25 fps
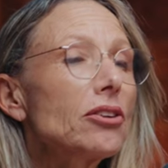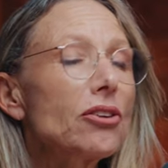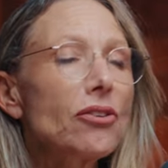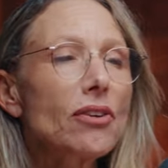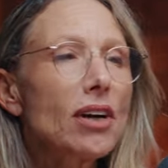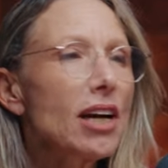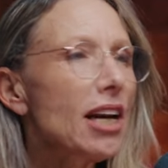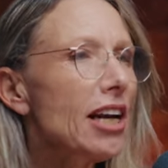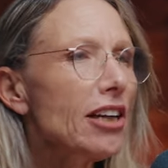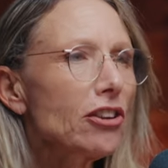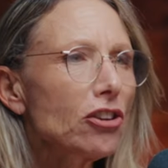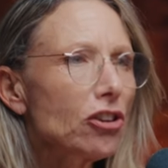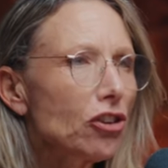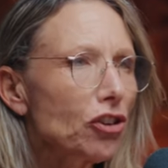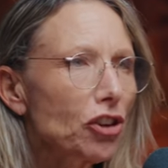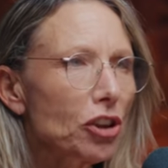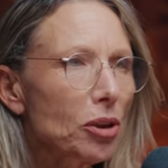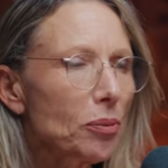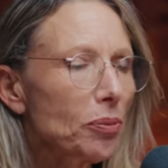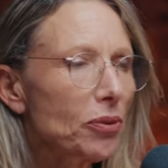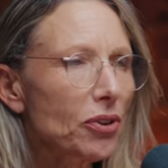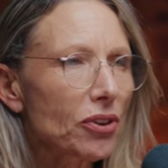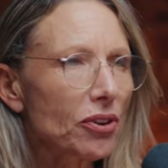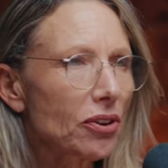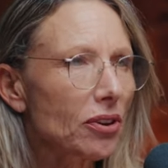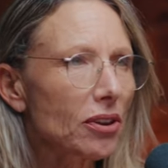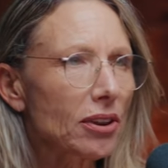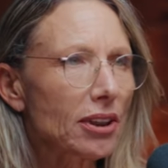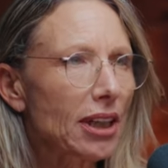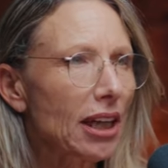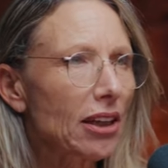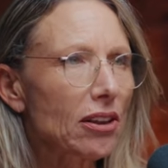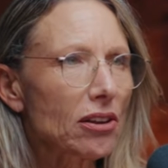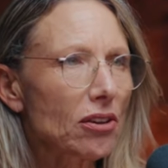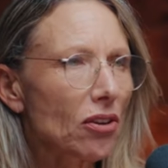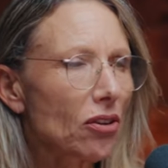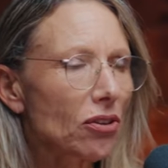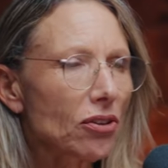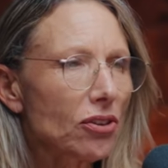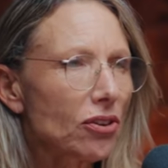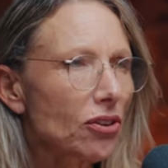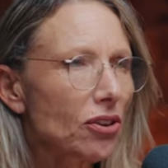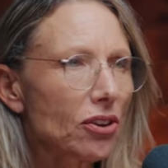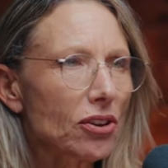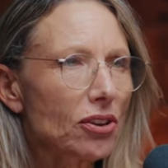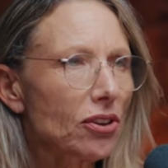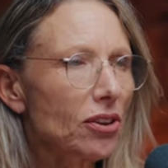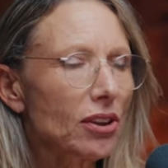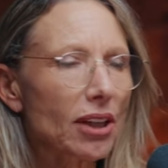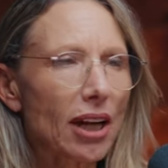The relationships that
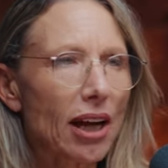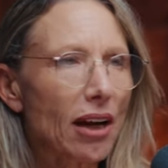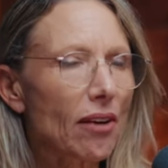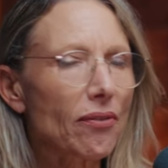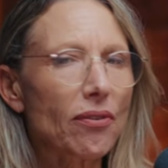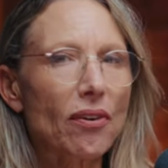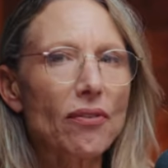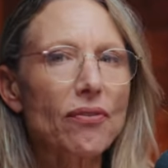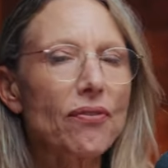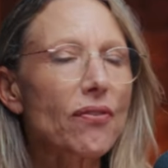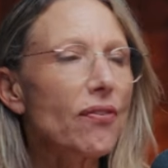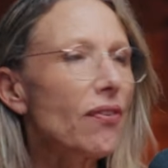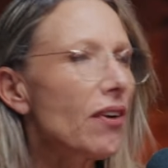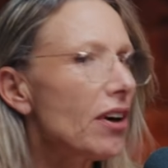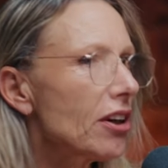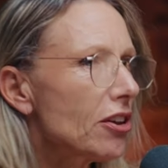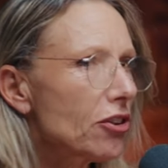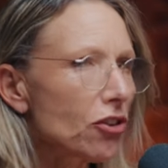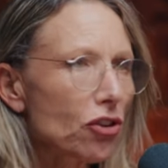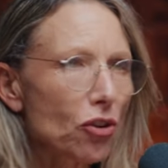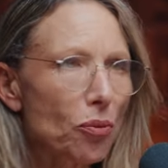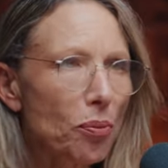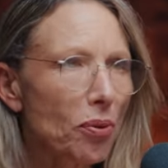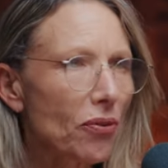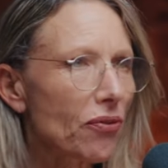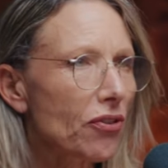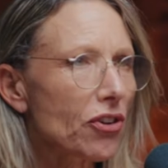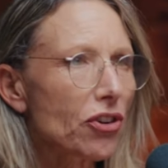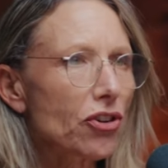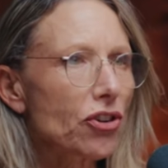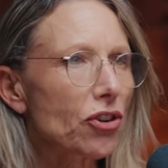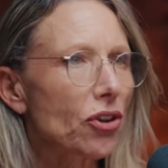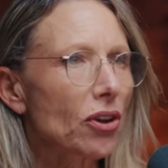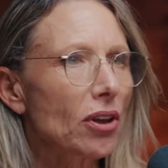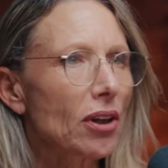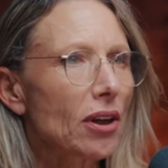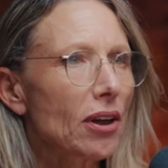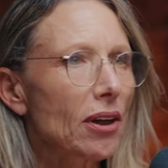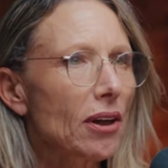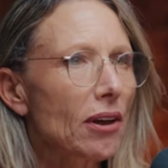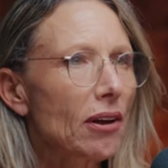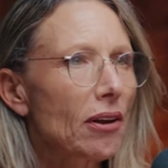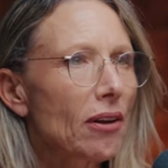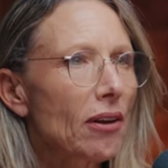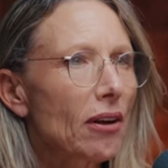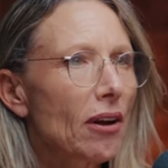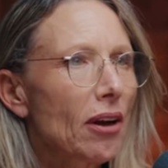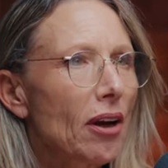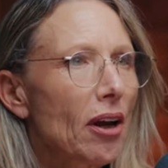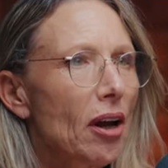narcissists have are very superficial.
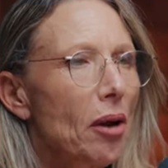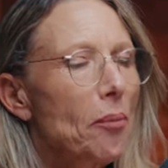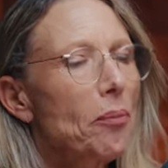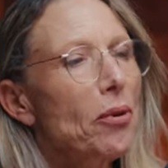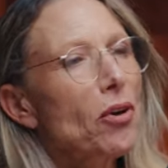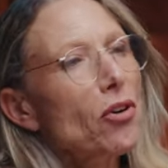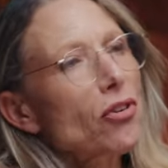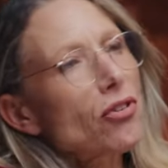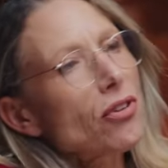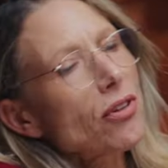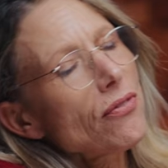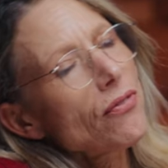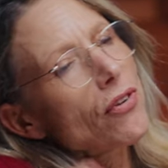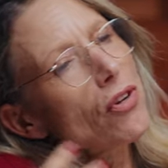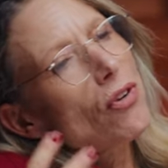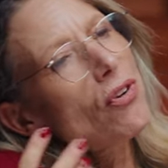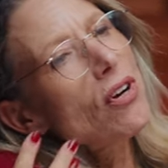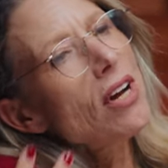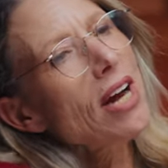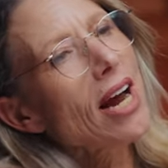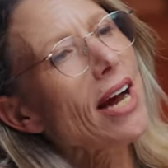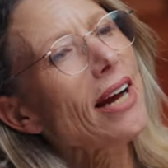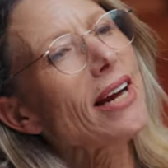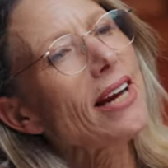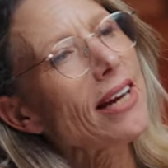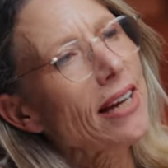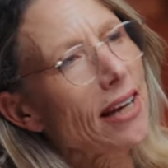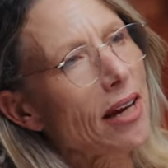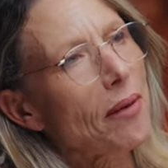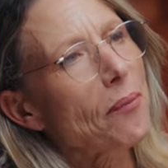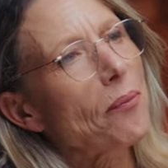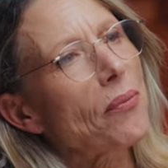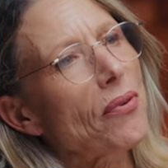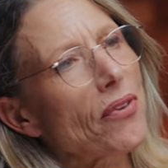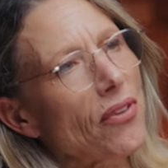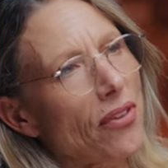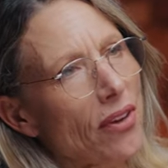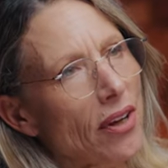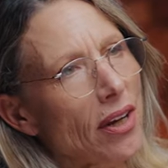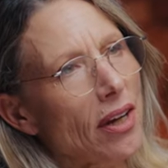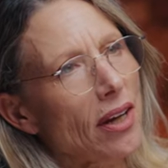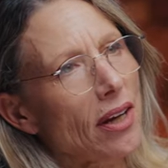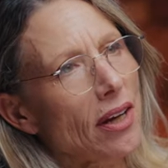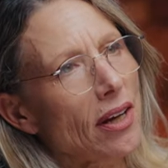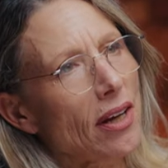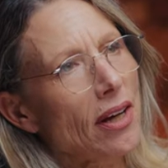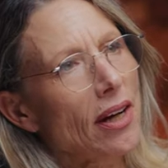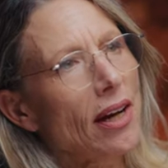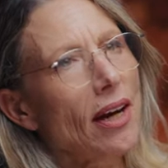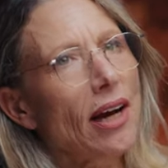Because if you're lacking empathy
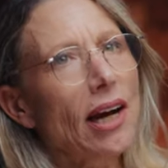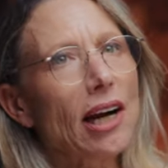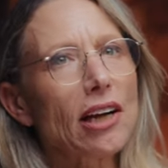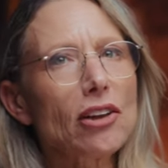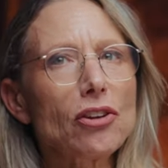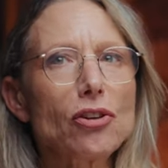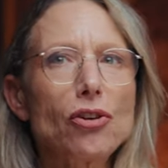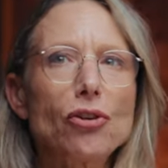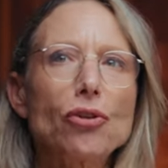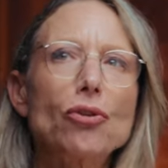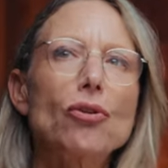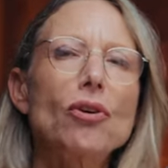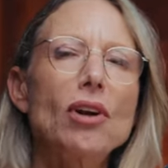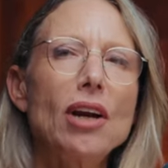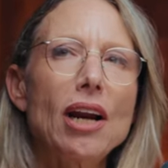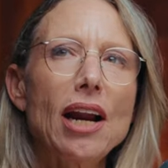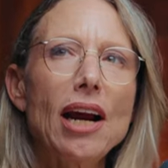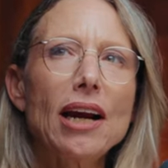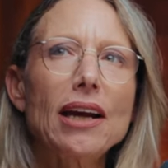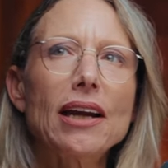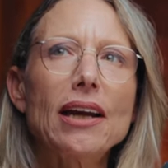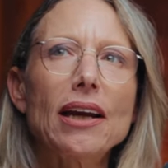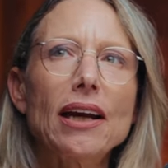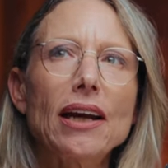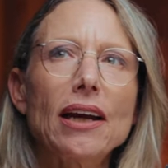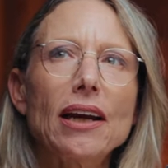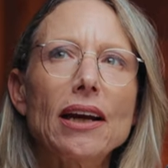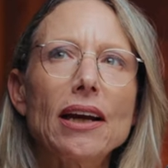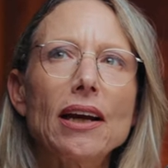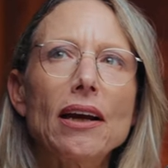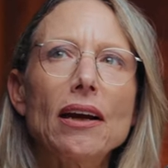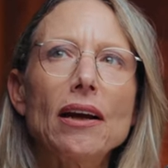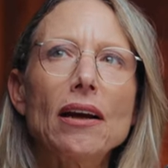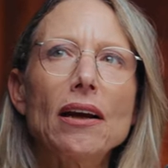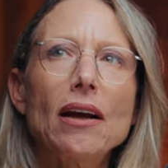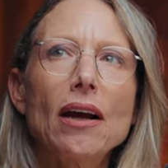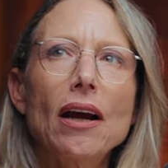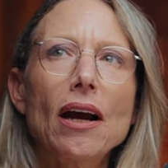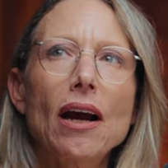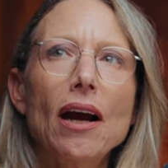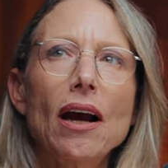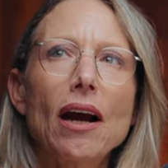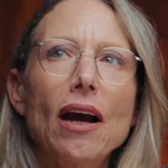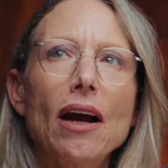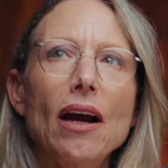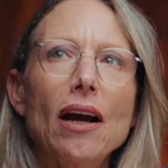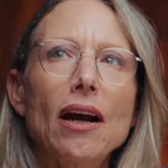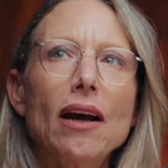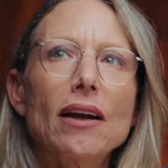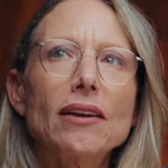and you're lacking
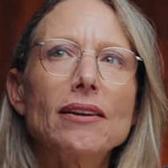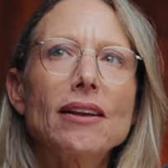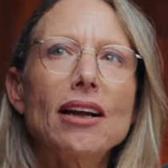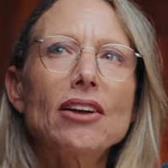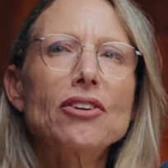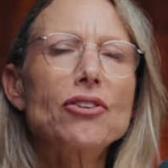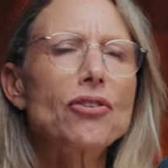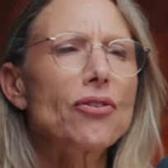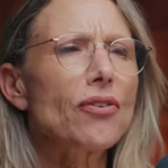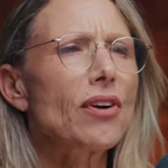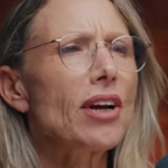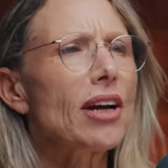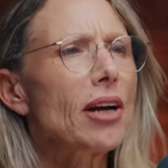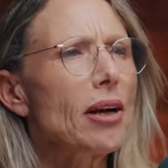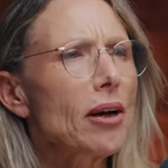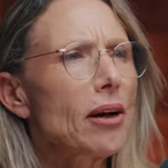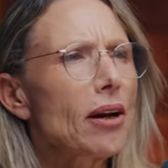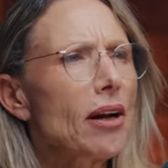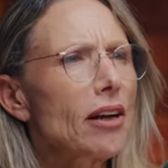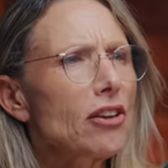that real